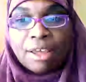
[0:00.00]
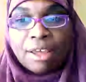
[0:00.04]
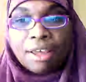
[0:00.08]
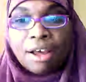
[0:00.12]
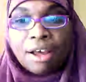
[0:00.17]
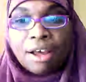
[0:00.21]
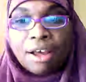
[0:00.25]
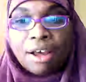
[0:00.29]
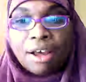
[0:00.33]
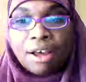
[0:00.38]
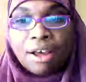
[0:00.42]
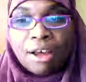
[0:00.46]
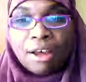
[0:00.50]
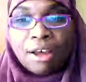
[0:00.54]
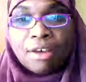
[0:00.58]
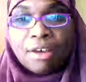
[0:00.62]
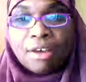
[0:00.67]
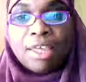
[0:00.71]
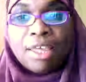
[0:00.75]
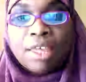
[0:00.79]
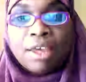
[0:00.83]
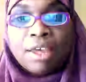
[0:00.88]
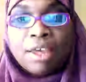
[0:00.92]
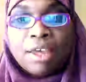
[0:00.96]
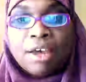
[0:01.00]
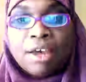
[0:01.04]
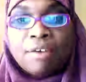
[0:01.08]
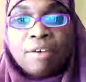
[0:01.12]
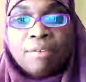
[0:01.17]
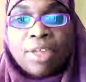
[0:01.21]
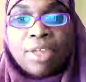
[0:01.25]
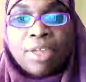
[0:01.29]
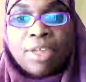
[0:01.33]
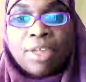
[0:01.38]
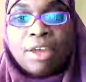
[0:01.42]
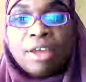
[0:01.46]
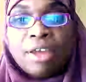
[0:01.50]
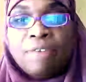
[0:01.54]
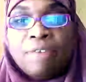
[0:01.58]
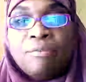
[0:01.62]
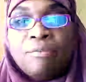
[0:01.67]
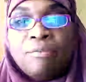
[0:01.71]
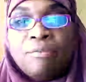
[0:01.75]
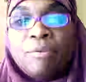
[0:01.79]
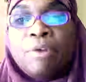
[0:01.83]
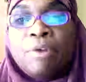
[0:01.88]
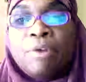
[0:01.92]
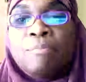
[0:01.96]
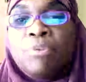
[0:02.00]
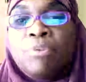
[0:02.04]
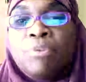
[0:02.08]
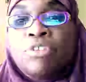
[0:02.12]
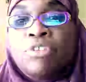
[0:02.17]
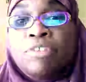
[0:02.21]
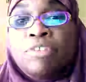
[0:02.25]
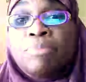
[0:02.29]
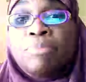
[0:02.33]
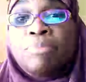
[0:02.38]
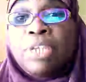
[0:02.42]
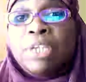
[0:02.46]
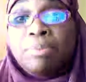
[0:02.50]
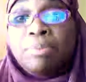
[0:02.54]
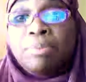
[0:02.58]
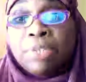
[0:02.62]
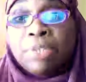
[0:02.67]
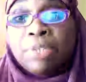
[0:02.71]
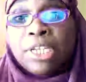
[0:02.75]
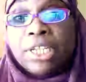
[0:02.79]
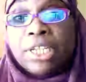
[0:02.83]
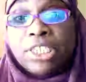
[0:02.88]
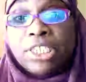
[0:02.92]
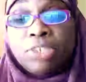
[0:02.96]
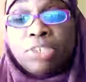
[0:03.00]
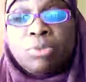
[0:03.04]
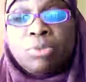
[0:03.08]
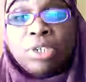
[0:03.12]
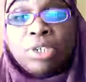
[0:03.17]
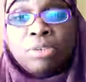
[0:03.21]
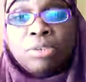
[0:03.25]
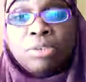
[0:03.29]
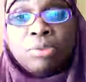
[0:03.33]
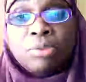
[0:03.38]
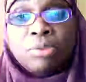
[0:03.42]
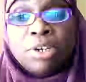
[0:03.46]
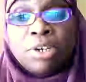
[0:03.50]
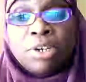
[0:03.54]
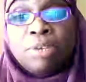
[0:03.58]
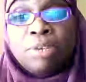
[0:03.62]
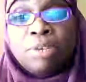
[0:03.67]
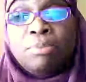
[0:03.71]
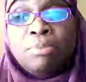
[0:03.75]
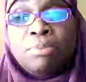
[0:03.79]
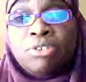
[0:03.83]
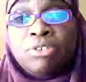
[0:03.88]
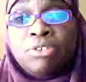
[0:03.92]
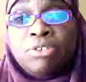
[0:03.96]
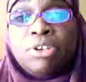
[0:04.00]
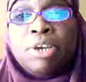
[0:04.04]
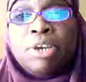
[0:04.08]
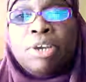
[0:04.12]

of abusive manipulation when an abuser